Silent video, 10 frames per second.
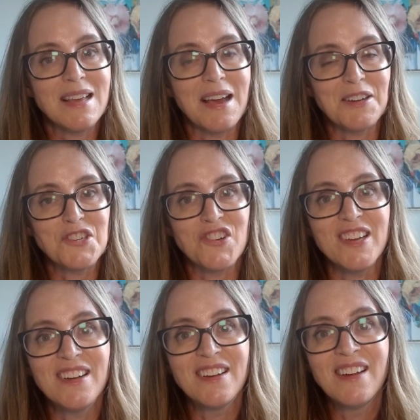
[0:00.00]

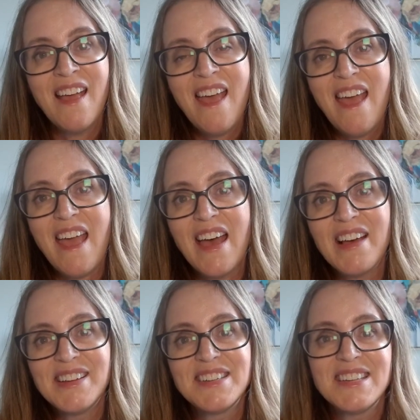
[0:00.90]
extra,
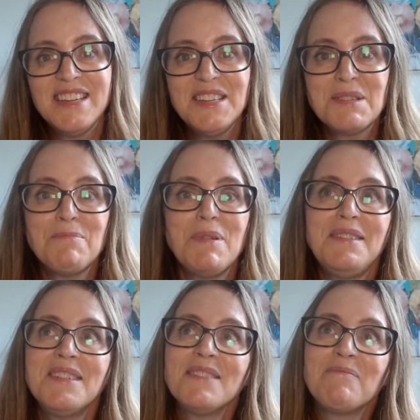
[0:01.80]
and he's
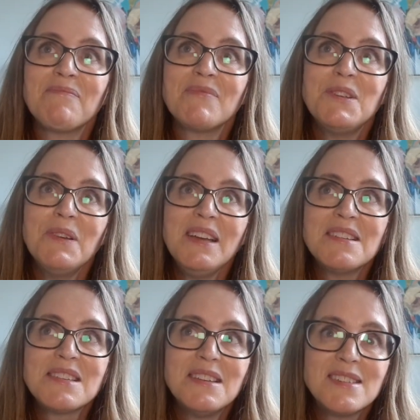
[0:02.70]
been doing
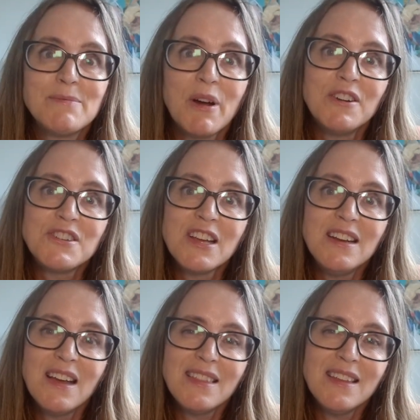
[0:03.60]
it since March,
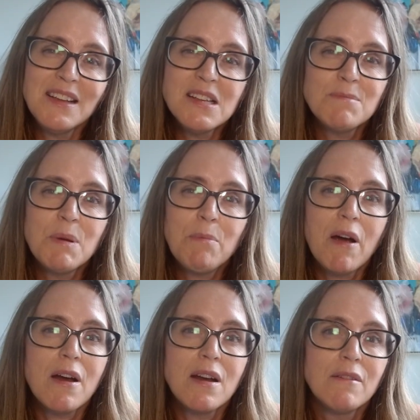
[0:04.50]
and I think he's been
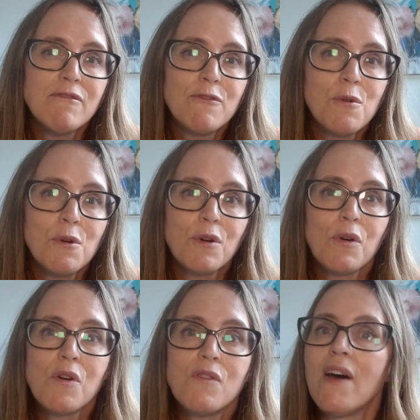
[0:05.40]
part of 4
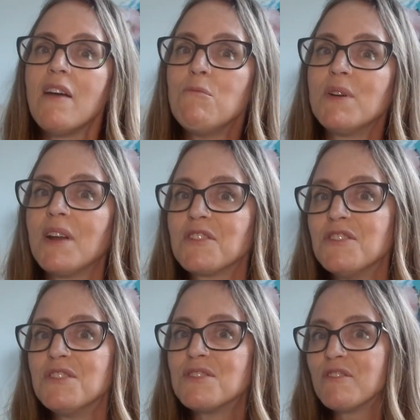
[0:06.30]
or 5
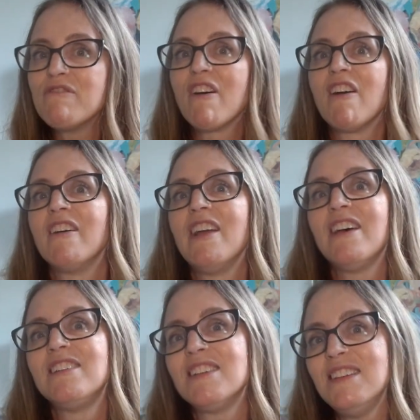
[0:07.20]
productions so far,
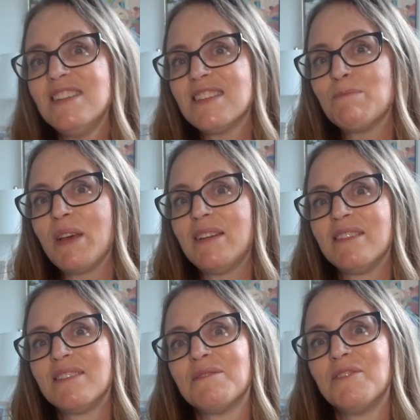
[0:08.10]
and he's
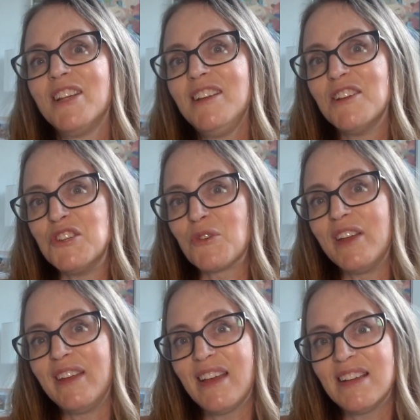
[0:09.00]
been really
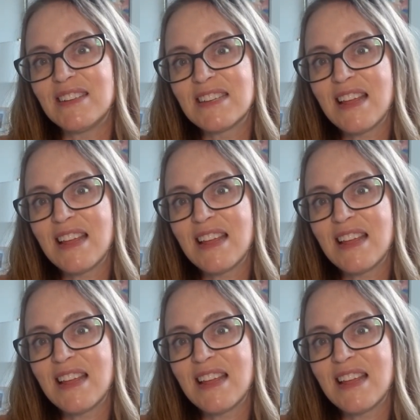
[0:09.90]
enjoying it.